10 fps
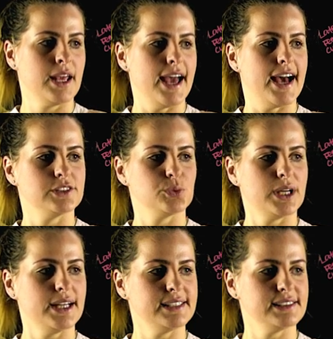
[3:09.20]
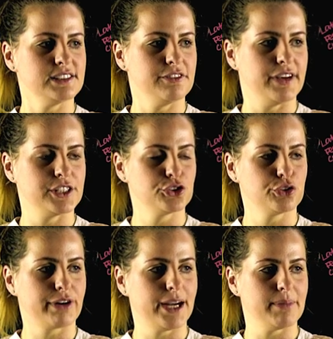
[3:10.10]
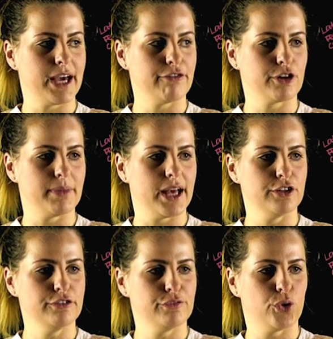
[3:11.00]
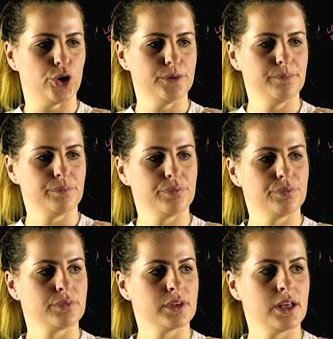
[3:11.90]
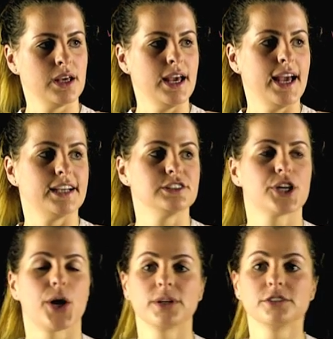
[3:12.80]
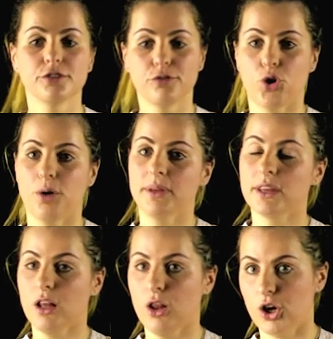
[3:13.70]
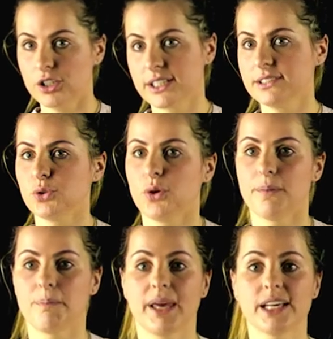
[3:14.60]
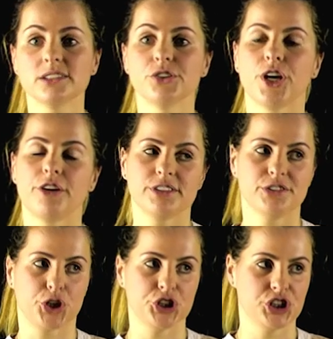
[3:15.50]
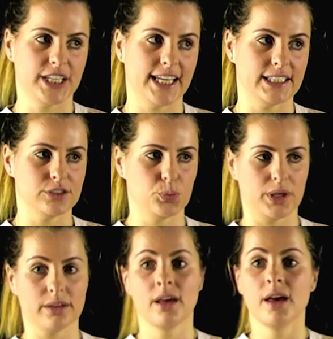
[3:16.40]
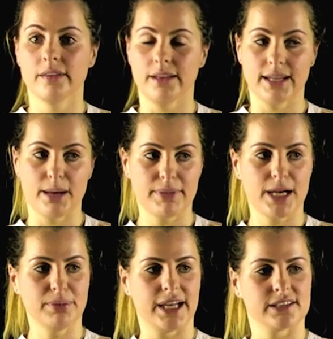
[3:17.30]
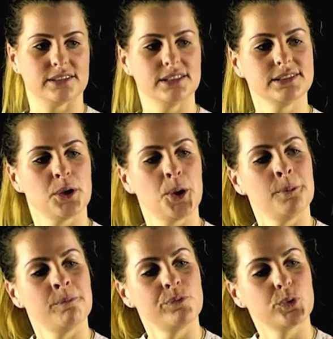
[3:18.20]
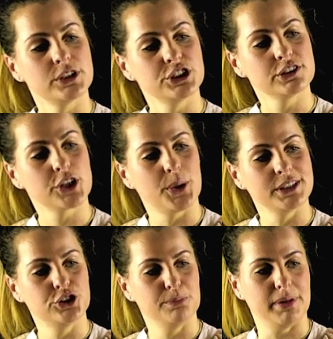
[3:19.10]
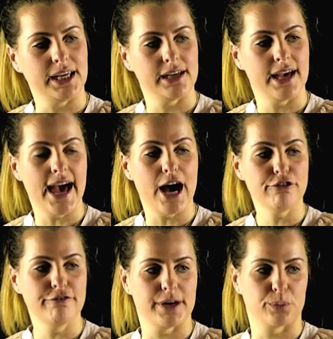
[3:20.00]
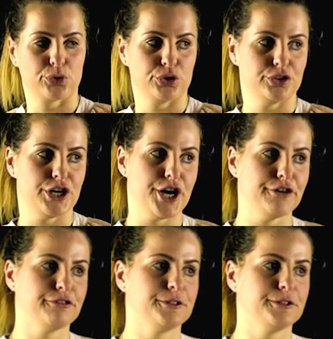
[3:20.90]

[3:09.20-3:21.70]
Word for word: as well as this ventral rami from L4, is going to form the longest or the biggest nerve associated with the lumbar plexus, which is going to be our femoral nerve.